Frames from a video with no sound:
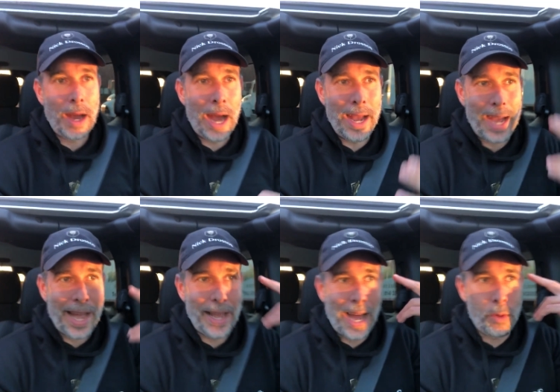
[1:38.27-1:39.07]
I,
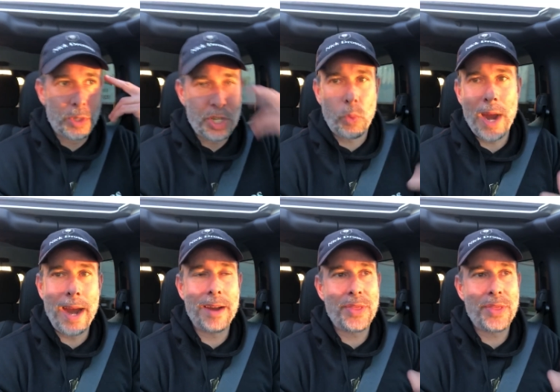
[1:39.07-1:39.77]
I, I was aware